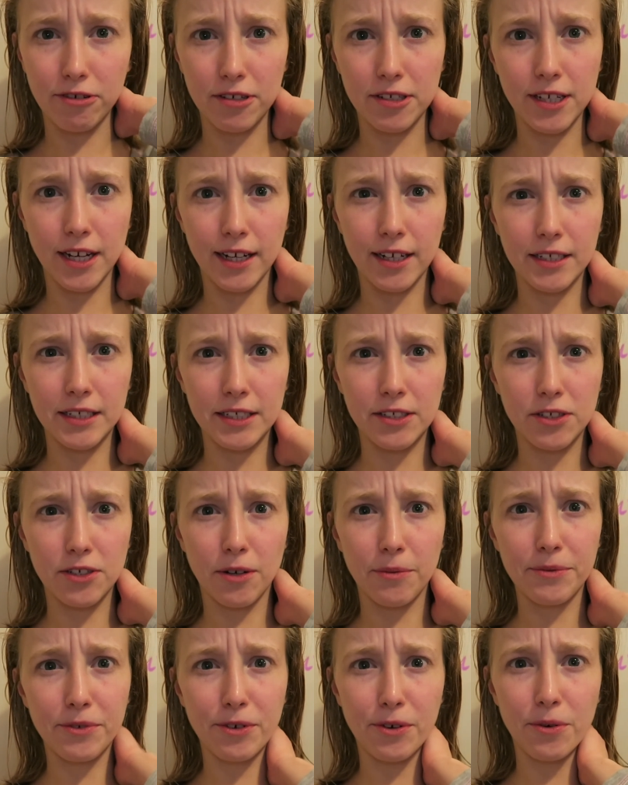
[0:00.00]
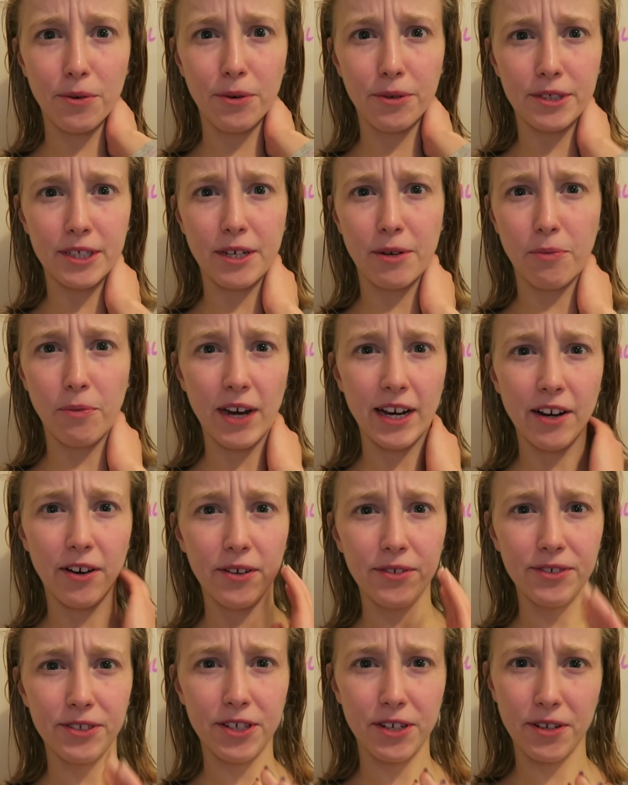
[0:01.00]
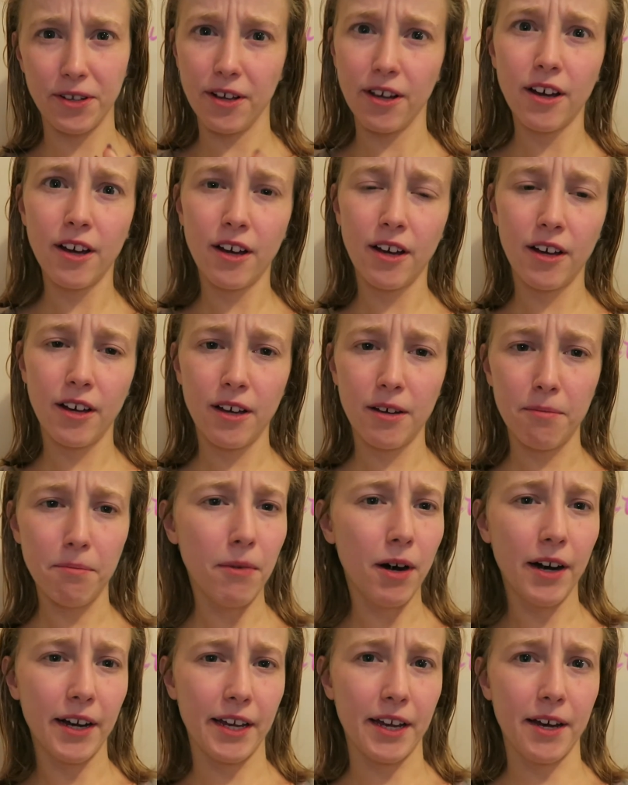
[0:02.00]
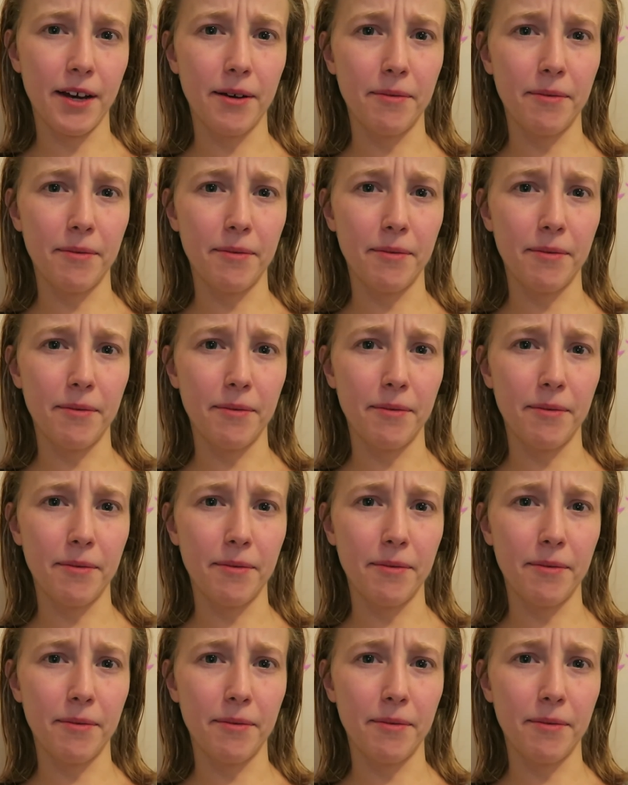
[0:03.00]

a second it stopped recording and went on to my